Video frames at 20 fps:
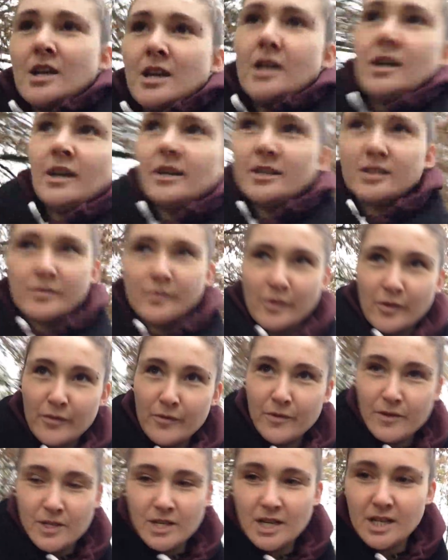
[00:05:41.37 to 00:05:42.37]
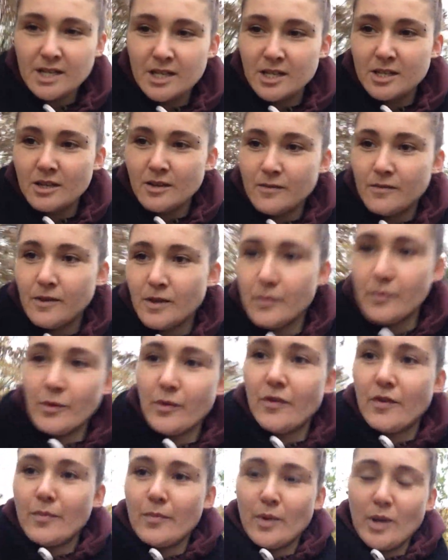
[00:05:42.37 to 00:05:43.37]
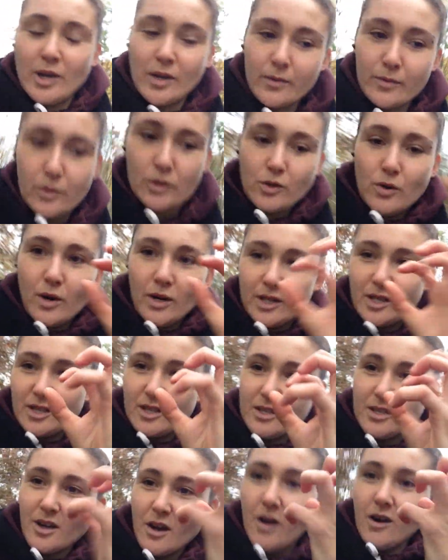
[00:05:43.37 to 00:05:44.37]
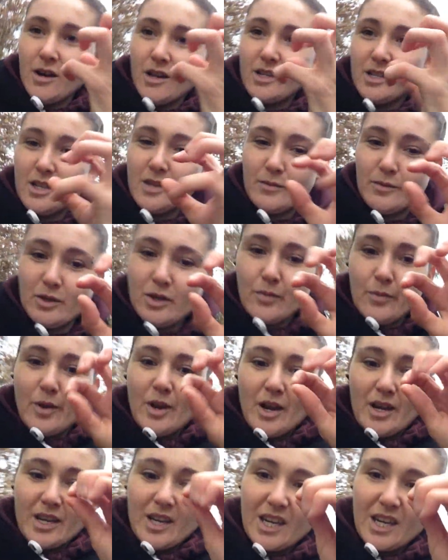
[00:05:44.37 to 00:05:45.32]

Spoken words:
like something physically shifting within me that was quite stuck. It seems to be